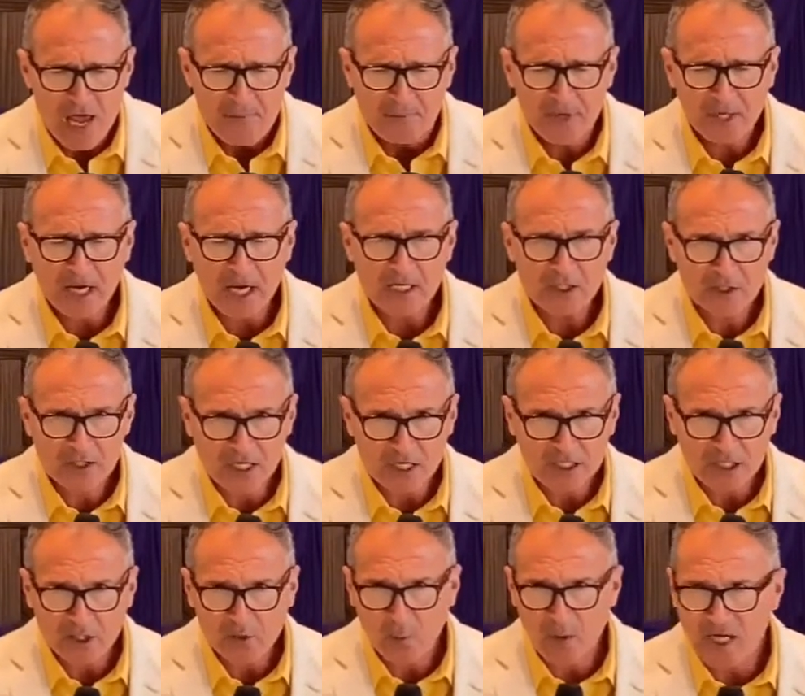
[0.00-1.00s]
because this
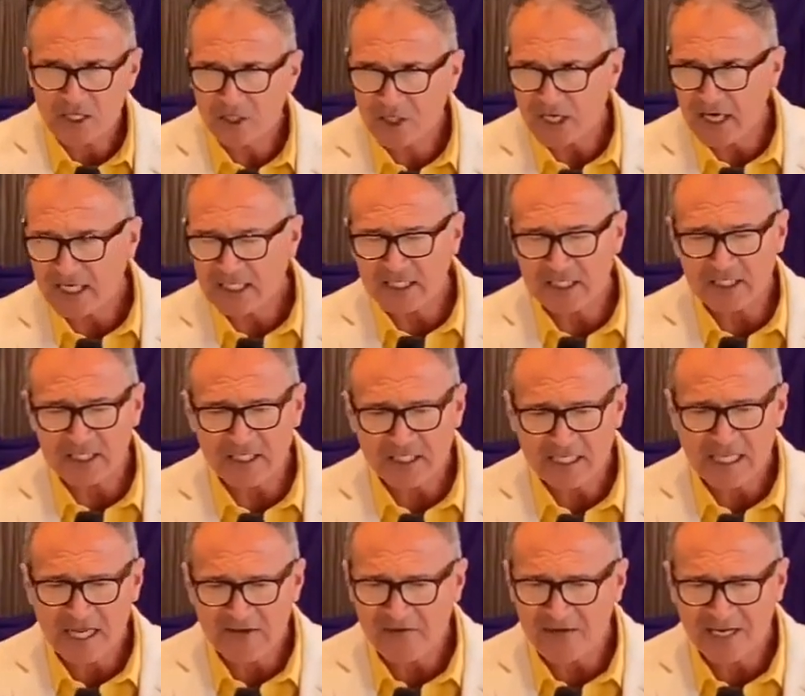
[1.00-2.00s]
is what Jesus is
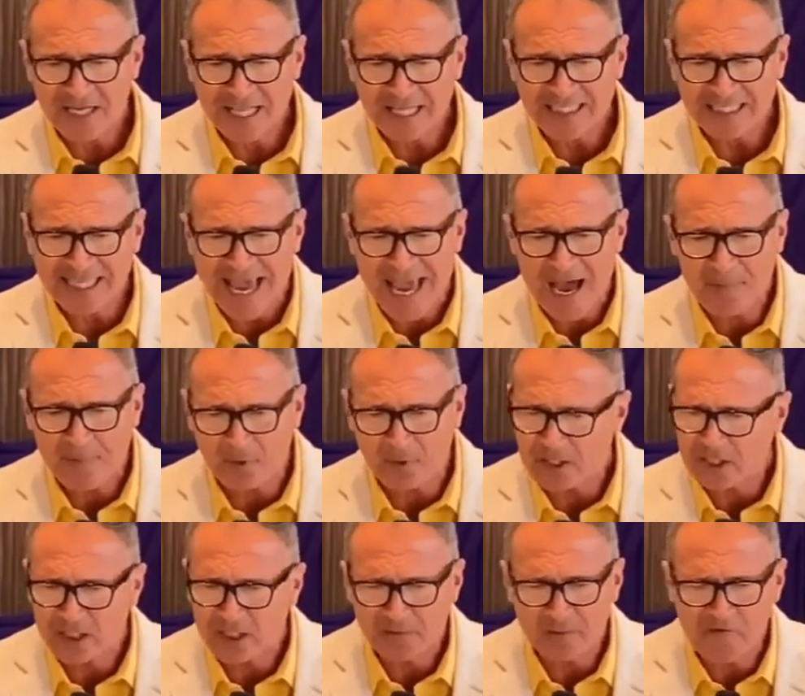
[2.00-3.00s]
giving an example.
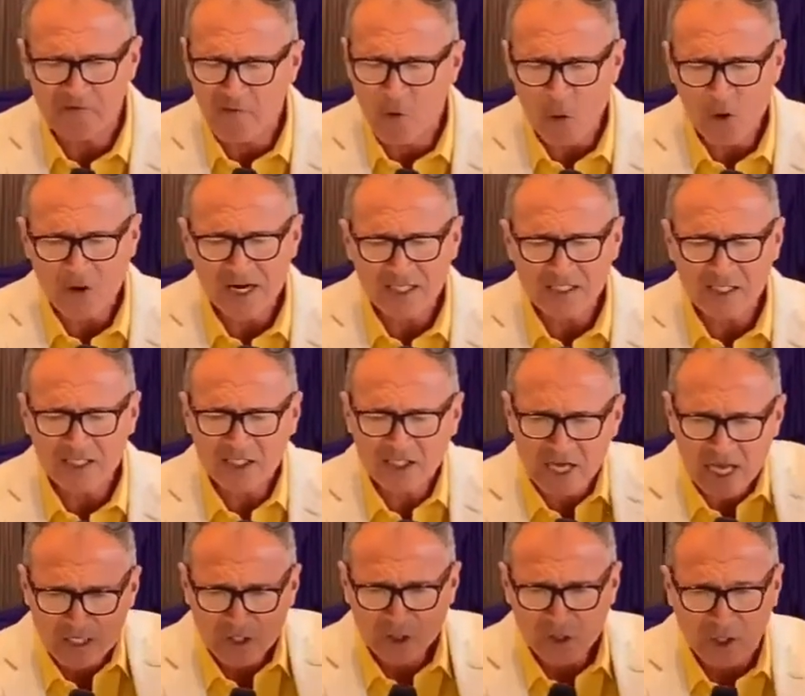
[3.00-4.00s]
This is before his
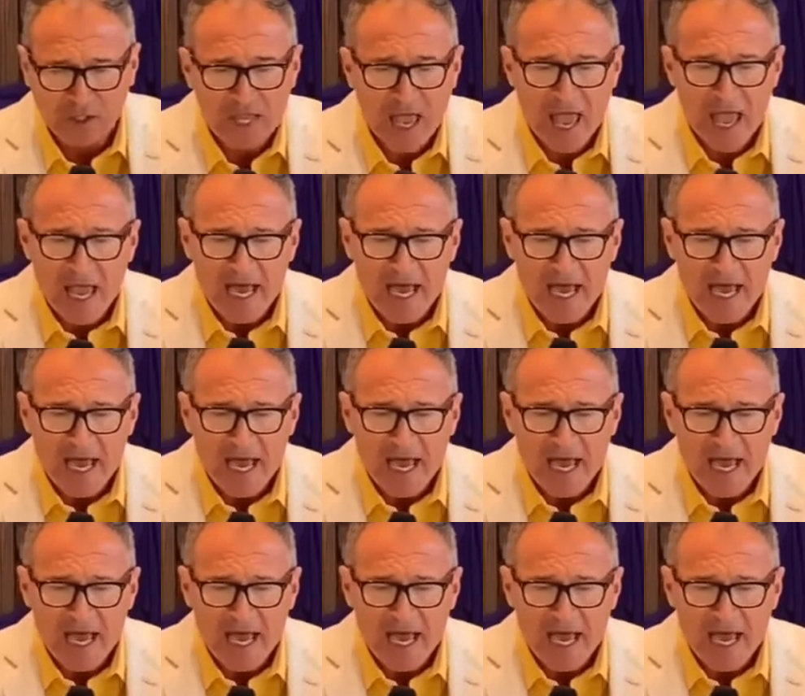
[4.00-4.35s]
ascension.